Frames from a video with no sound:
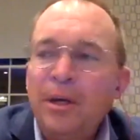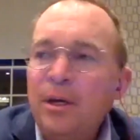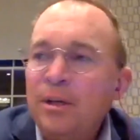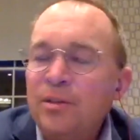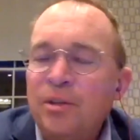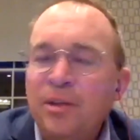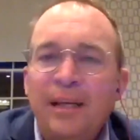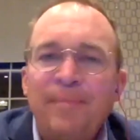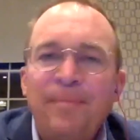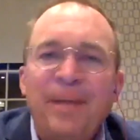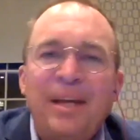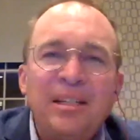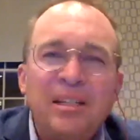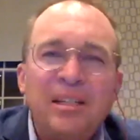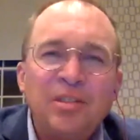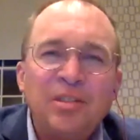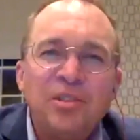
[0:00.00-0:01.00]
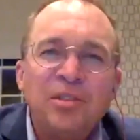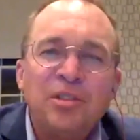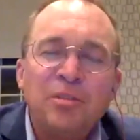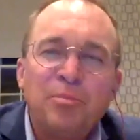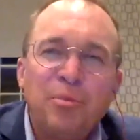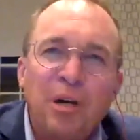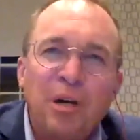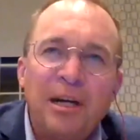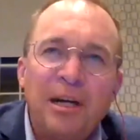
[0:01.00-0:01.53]
So that, that doesn't
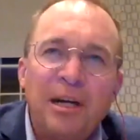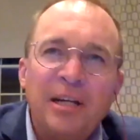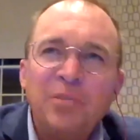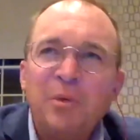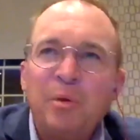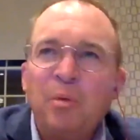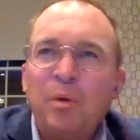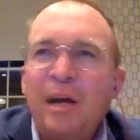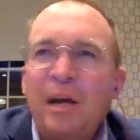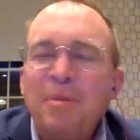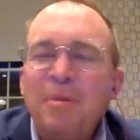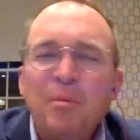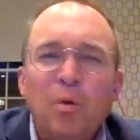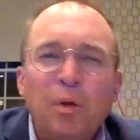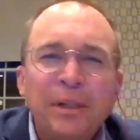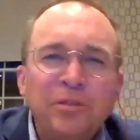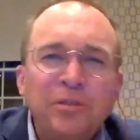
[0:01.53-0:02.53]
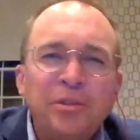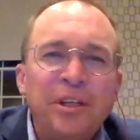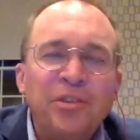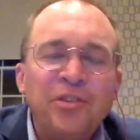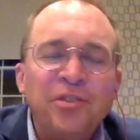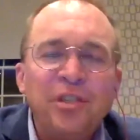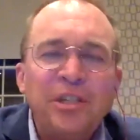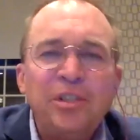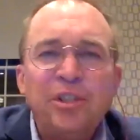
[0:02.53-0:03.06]
surprise me. What I've been more interested to
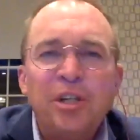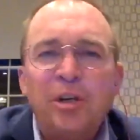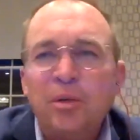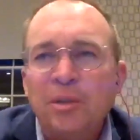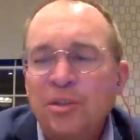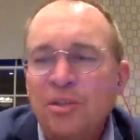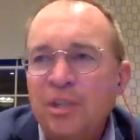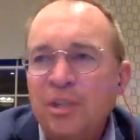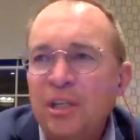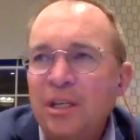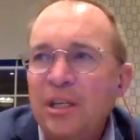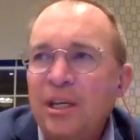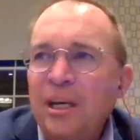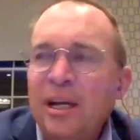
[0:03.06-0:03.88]
see, Joe, is the,